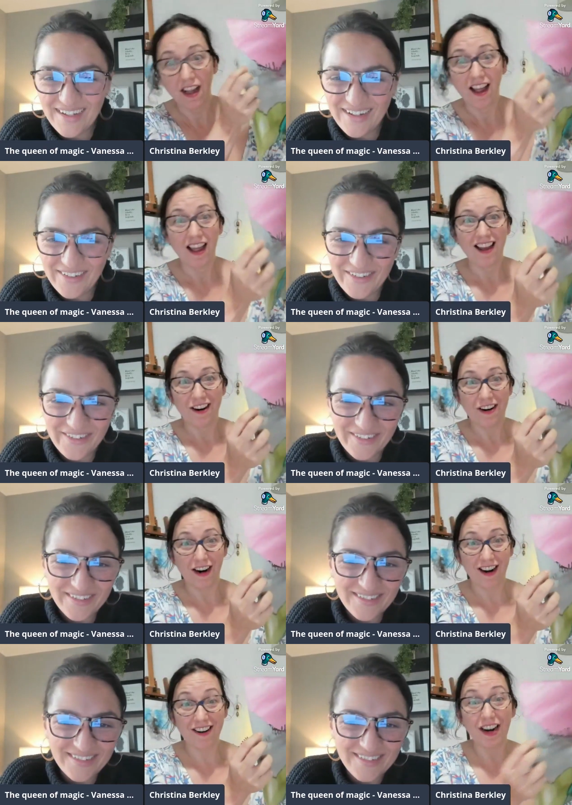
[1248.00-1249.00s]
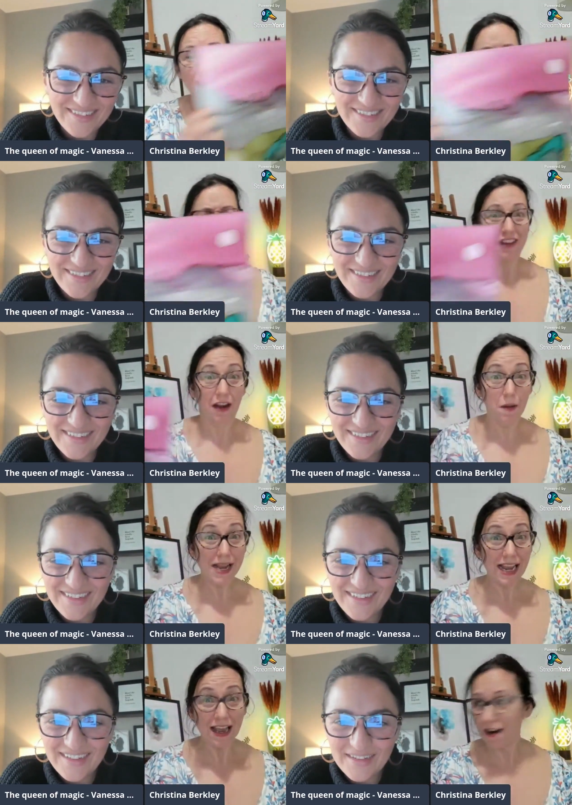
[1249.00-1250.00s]
Speaker 1: Oh, cool. It's like, oh
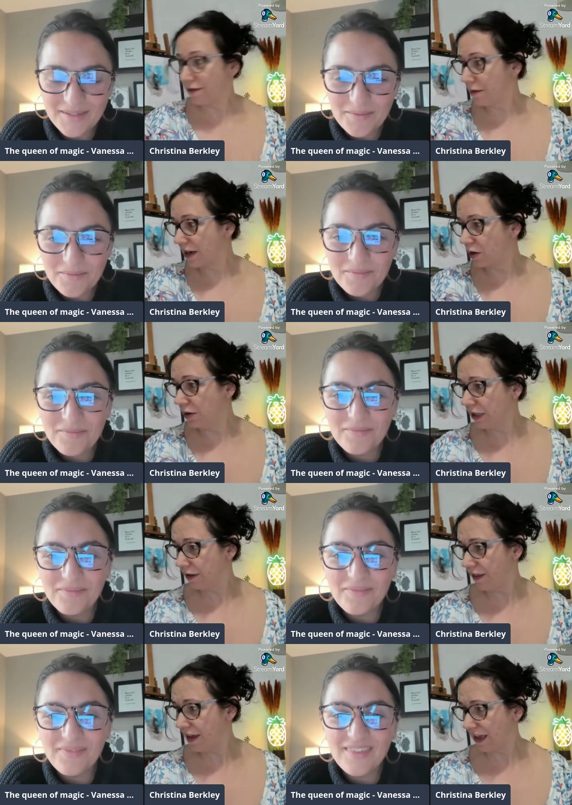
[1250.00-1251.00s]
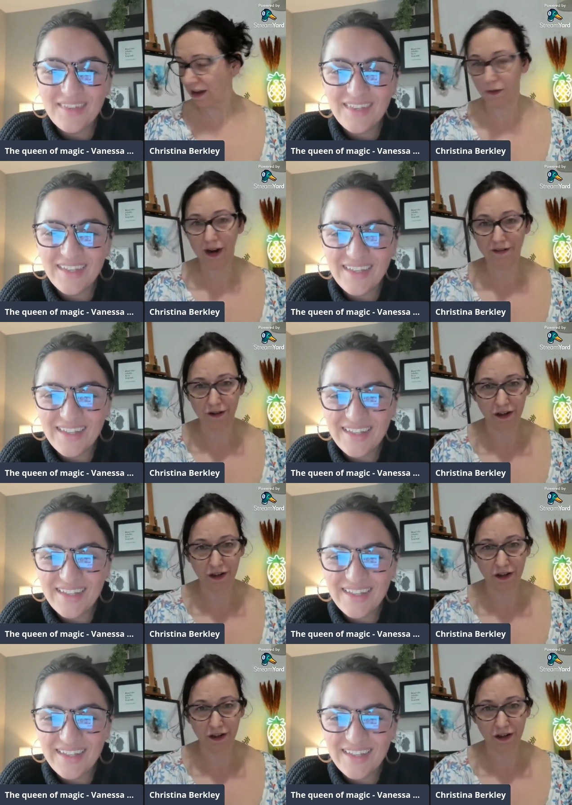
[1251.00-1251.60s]
my God, everyone, cool new thing, whatever